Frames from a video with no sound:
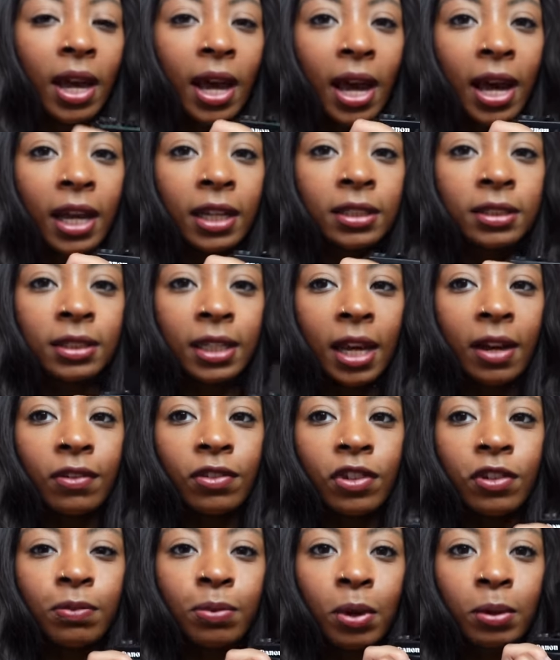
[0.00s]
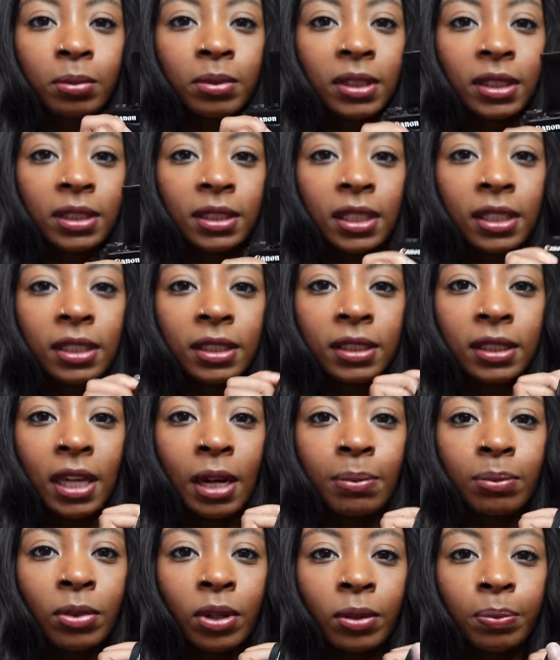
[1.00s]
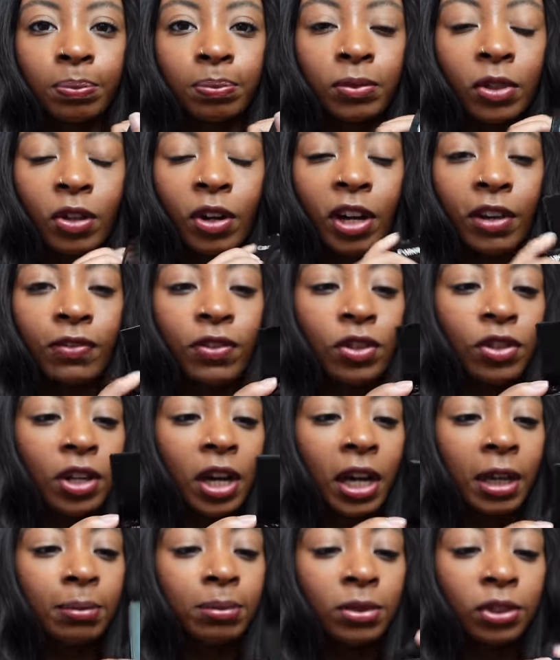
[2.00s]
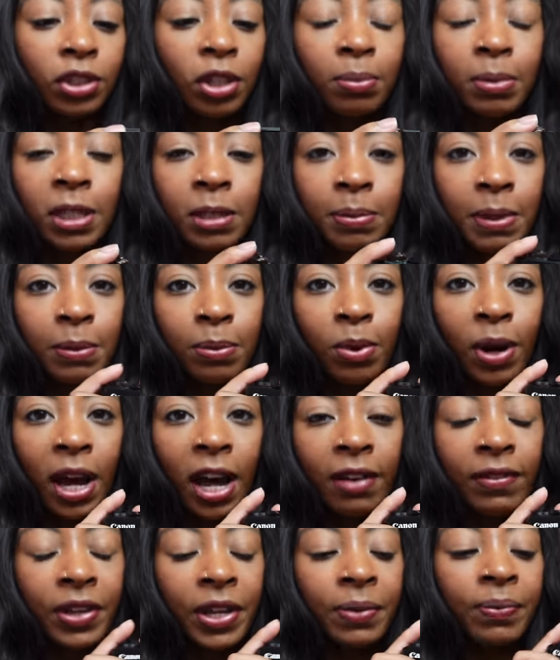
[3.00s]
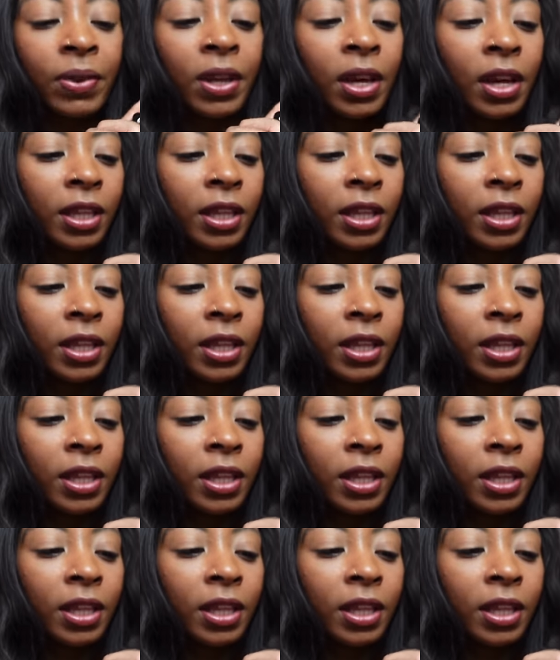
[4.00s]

and yeah, you've probably seen this camera quite a few times. So many people have it.